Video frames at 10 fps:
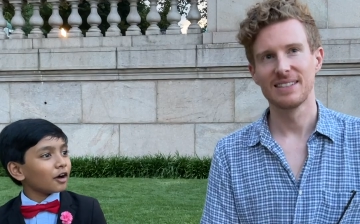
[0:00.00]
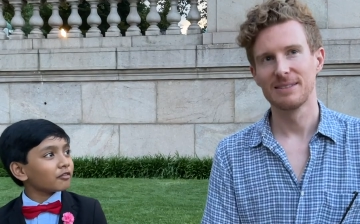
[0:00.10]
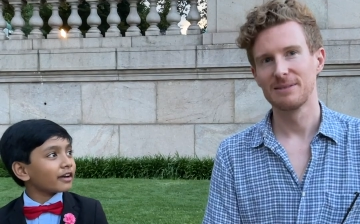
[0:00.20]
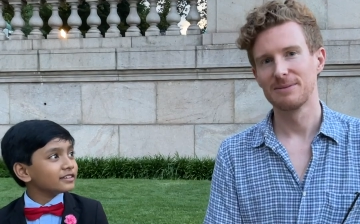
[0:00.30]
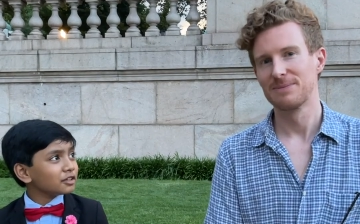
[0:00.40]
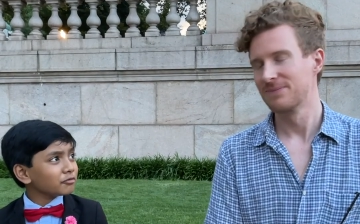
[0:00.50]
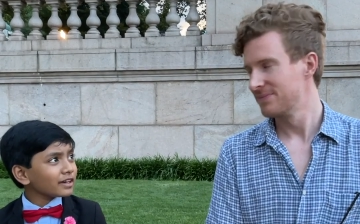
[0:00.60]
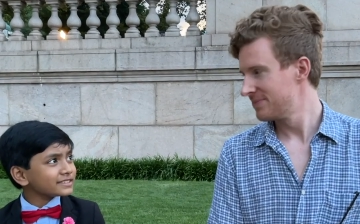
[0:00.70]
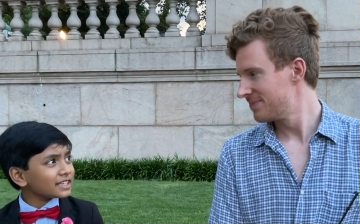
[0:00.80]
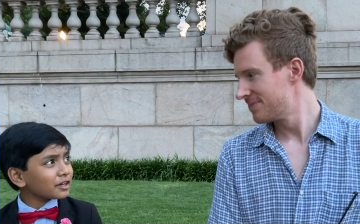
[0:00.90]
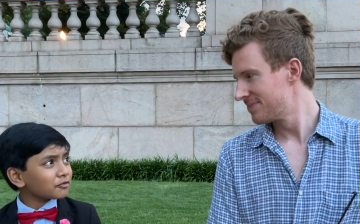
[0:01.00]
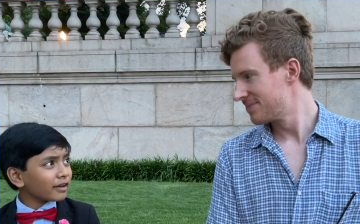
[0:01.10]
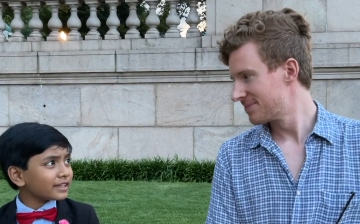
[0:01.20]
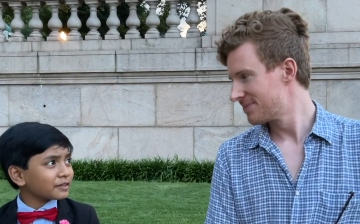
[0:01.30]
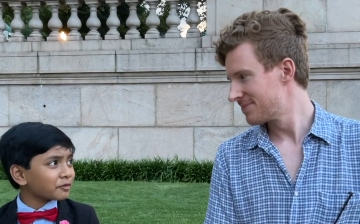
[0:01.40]
Speaker 1: Alright, so what is the
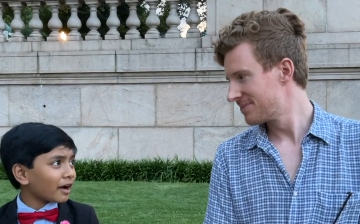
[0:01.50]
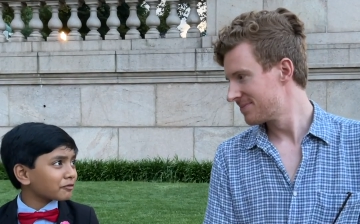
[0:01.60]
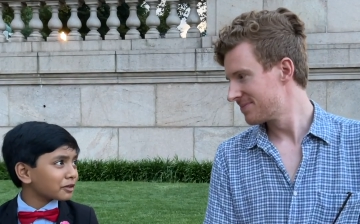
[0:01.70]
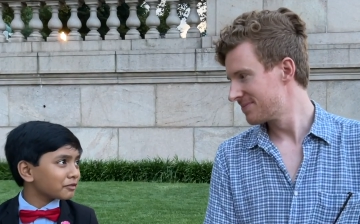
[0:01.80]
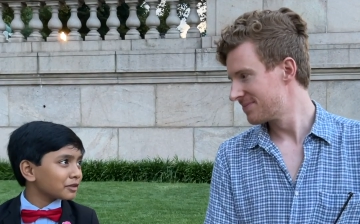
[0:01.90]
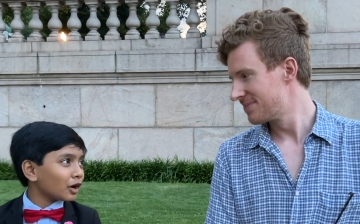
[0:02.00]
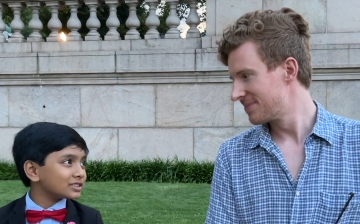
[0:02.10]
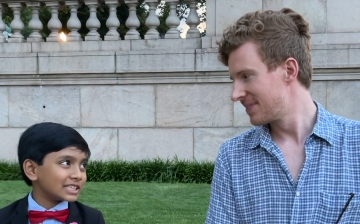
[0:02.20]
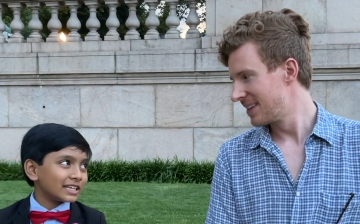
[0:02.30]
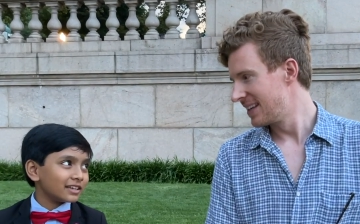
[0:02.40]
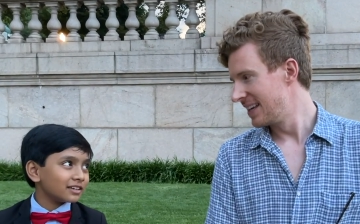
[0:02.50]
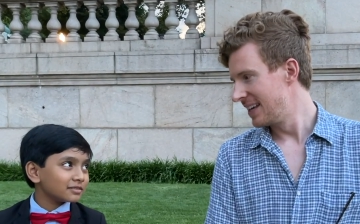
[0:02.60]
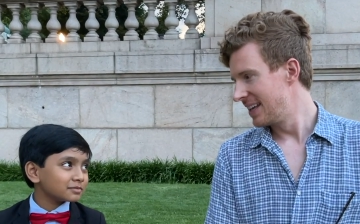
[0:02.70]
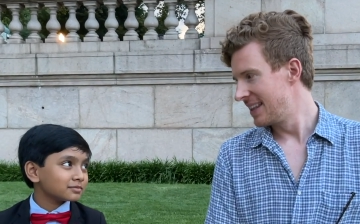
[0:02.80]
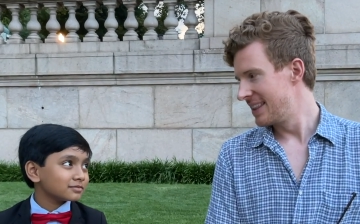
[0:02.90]
equation for average velocity?
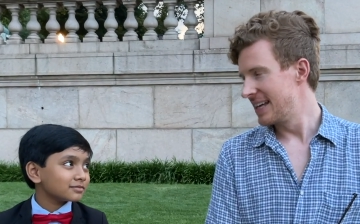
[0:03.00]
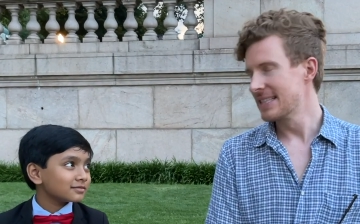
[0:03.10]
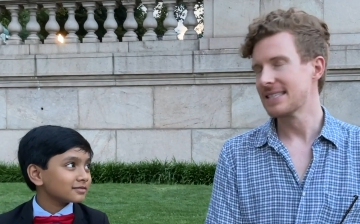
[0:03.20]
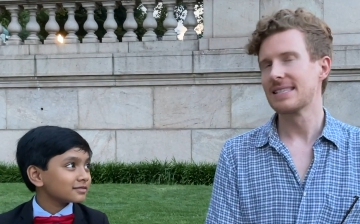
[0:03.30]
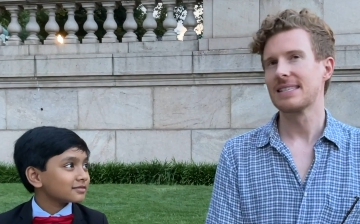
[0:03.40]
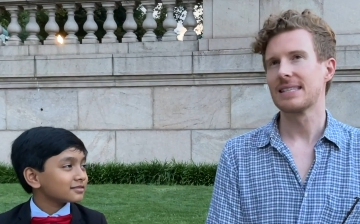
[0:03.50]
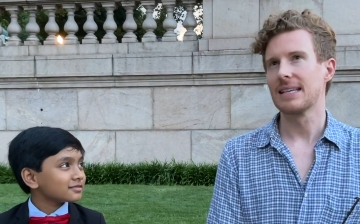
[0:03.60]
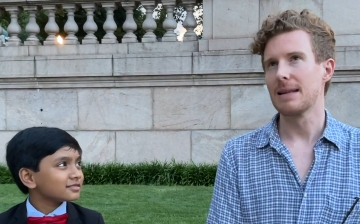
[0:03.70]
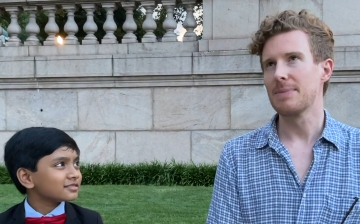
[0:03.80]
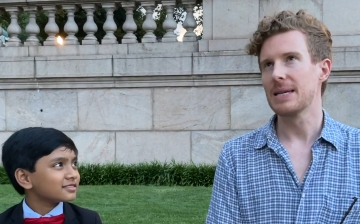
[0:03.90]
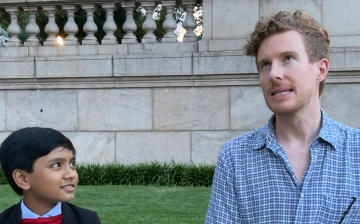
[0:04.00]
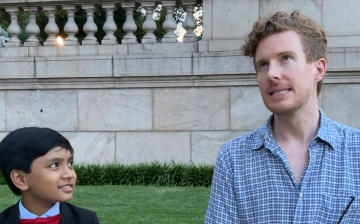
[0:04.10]
That's gonna be...